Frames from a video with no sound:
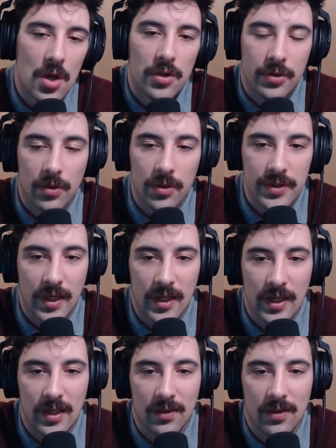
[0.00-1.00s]
So
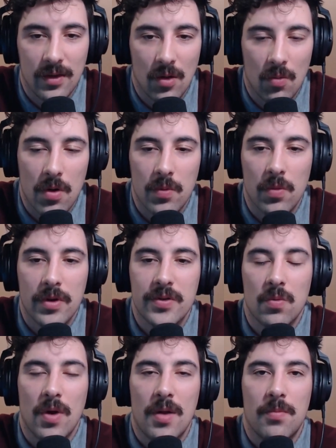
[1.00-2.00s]
understanding, what's
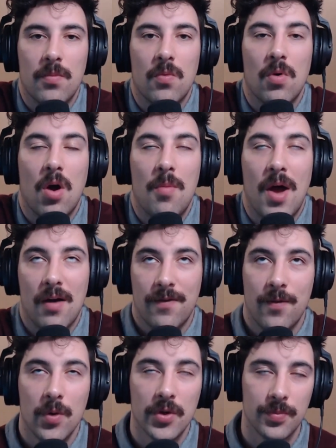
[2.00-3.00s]
the right amount of
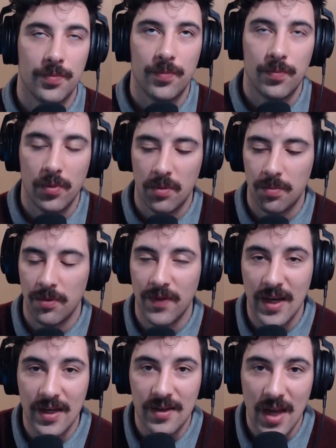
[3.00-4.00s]
force with
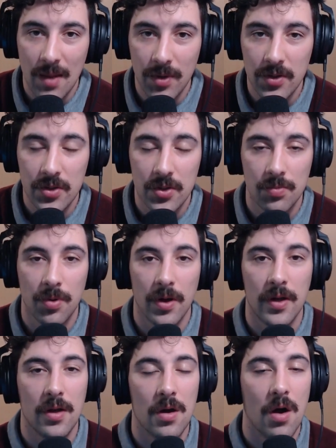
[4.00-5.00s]
preventing damage,
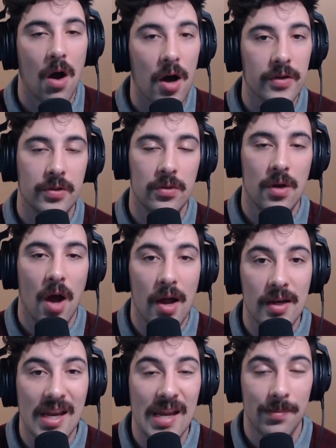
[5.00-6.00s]
but also not
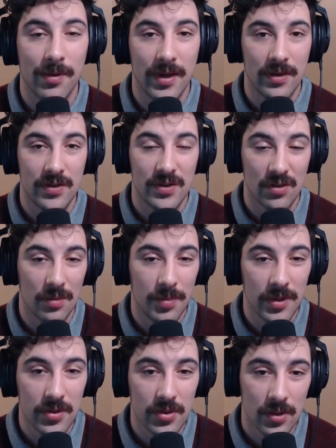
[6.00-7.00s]
enabling
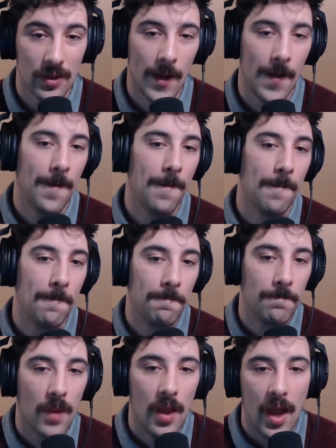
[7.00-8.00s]
slippage.
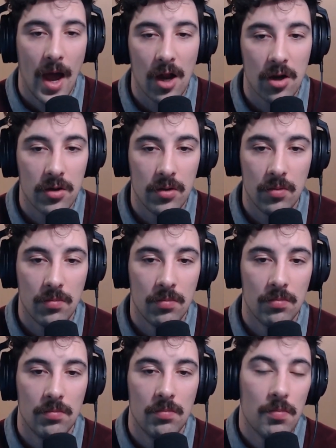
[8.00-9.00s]
How do you
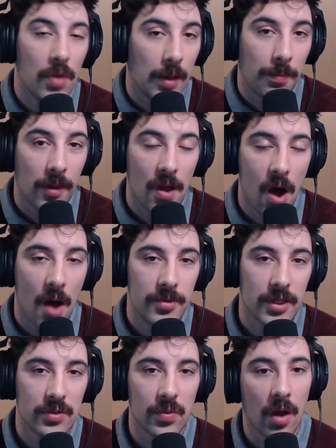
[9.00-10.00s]
manipulate
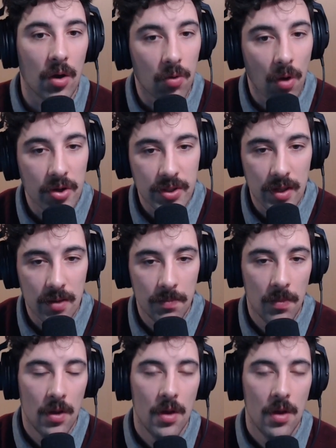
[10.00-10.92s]
objects without crushing them?